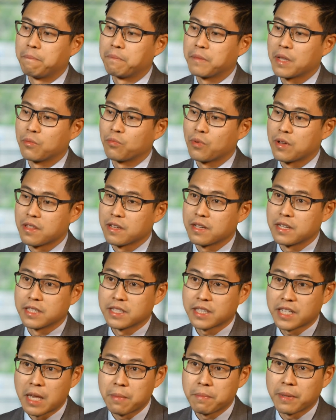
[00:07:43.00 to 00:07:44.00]
and whether it's
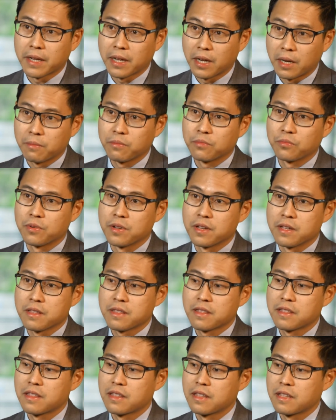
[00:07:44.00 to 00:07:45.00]
keeping up with
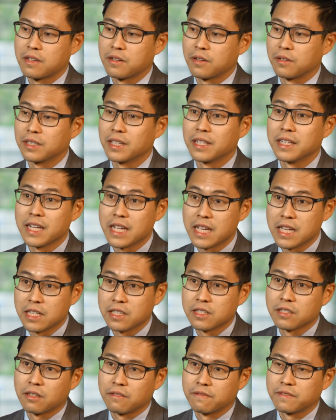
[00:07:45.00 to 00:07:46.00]
the
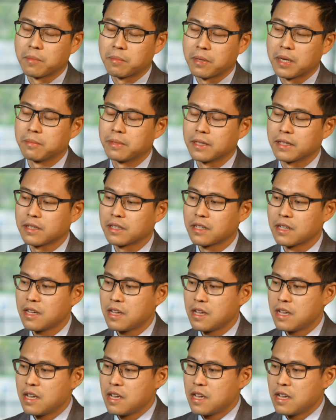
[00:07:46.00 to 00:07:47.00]
needs of the public.
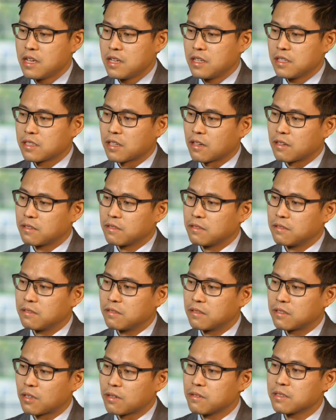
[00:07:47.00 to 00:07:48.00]
So
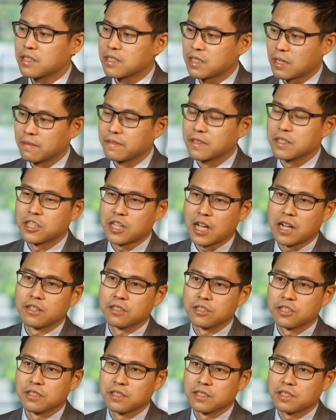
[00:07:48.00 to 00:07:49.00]
those are some of the
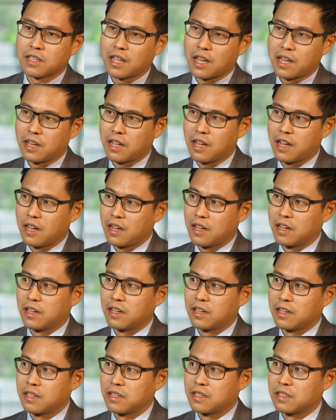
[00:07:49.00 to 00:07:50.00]
challenges that
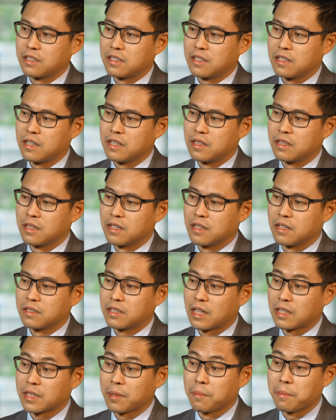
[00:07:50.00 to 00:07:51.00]
are
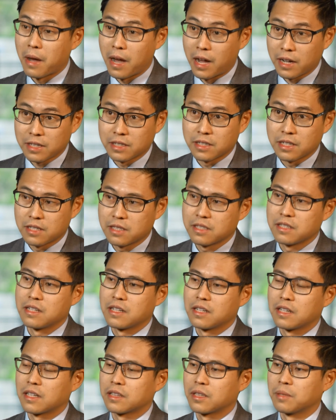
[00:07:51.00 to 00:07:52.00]
that the market is
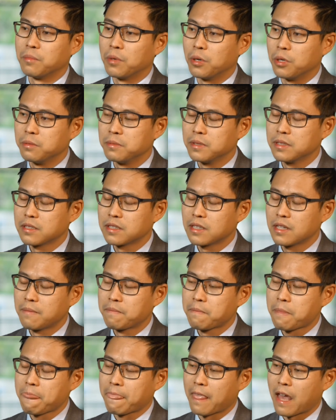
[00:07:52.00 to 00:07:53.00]
seeing at the moment.
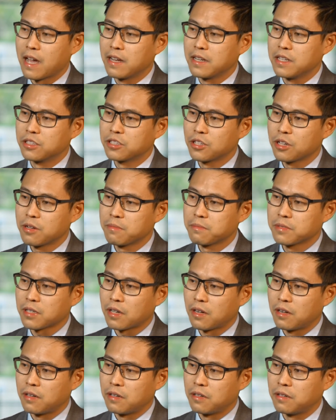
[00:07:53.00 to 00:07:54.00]
And in terms
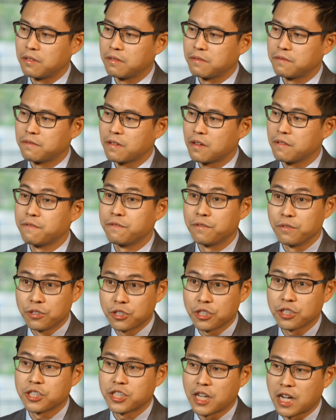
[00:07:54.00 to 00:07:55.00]
of
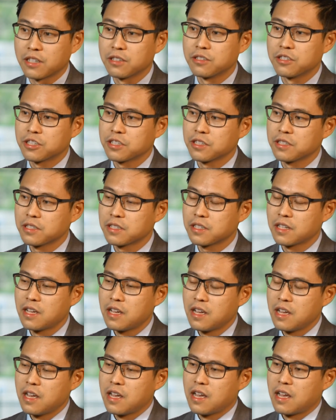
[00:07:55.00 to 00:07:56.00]
future challenges,
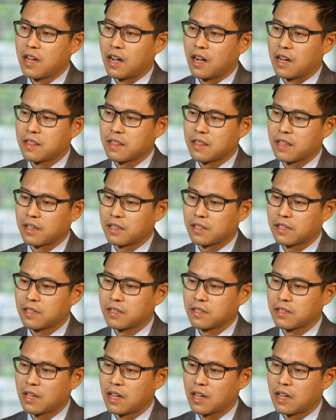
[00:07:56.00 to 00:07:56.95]
I think